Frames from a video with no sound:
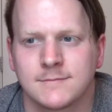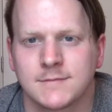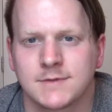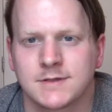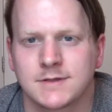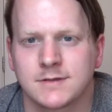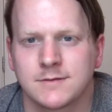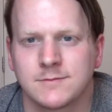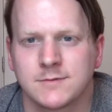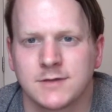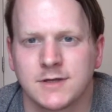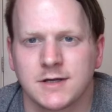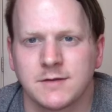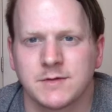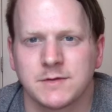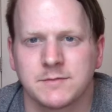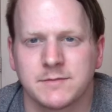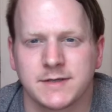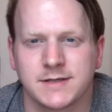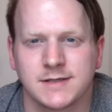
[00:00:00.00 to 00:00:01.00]
Sometime
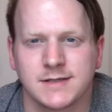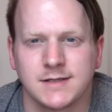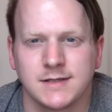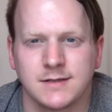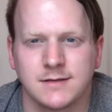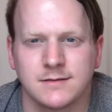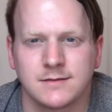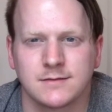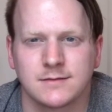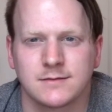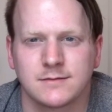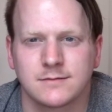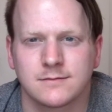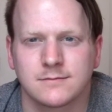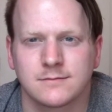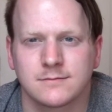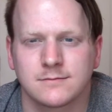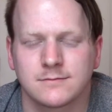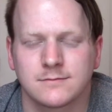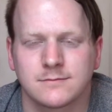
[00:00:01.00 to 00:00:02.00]
in my teens.
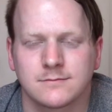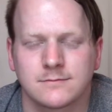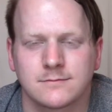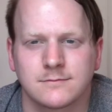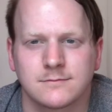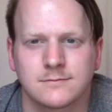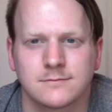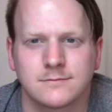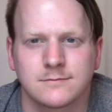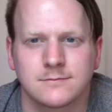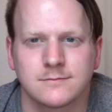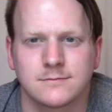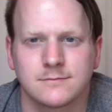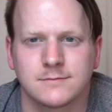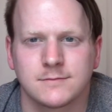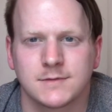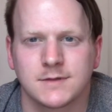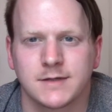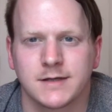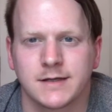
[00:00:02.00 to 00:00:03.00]

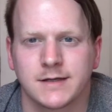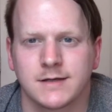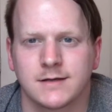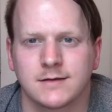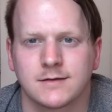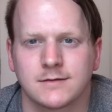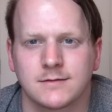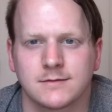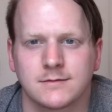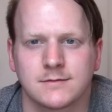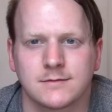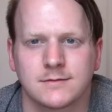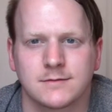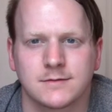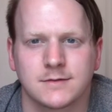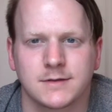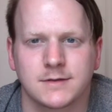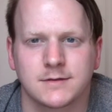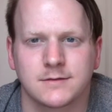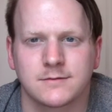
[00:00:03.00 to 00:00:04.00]
And
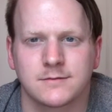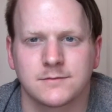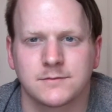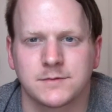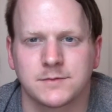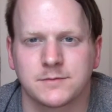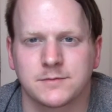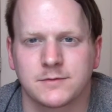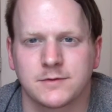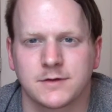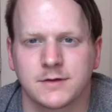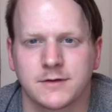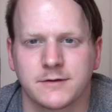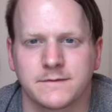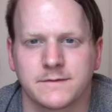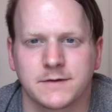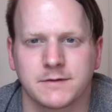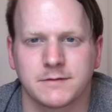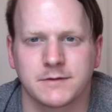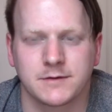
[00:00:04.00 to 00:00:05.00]
I don't remember how I
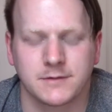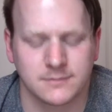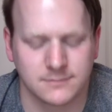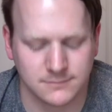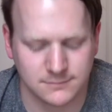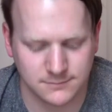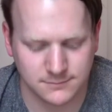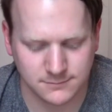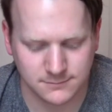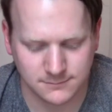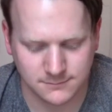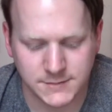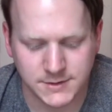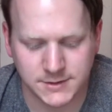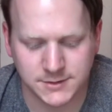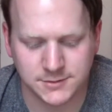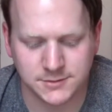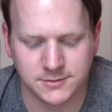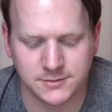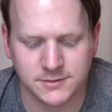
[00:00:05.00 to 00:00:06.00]
found out.
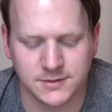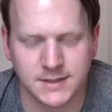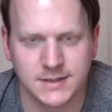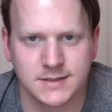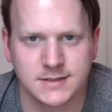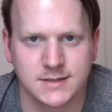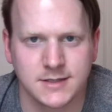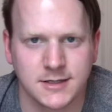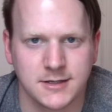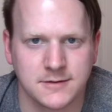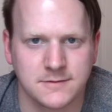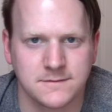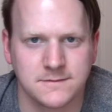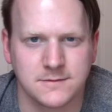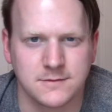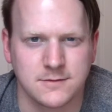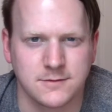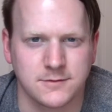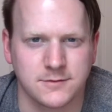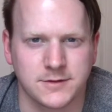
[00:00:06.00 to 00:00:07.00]
Is your glass half
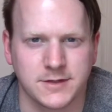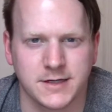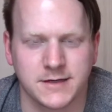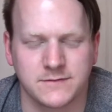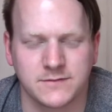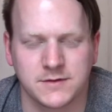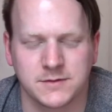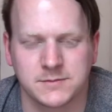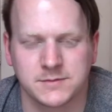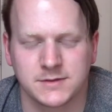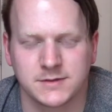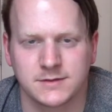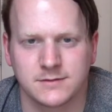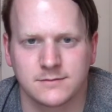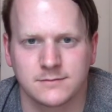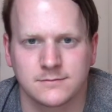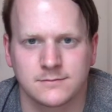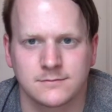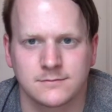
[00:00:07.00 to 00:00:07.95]
full or half empty?